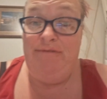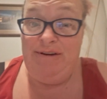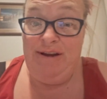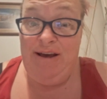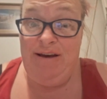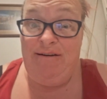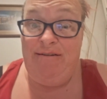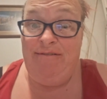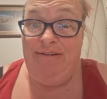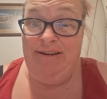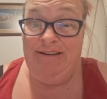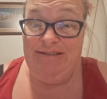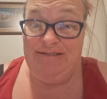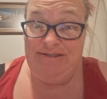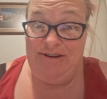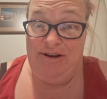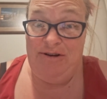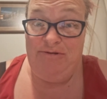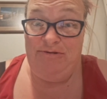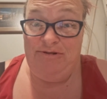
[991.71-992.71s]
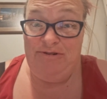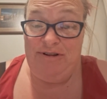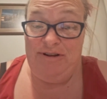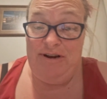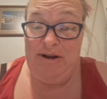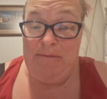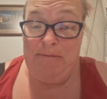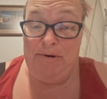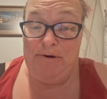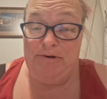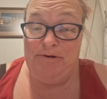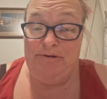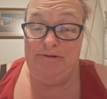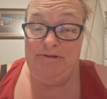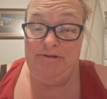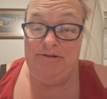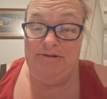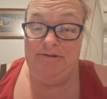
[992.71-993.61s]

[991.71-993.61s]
Now let's go to the numbers.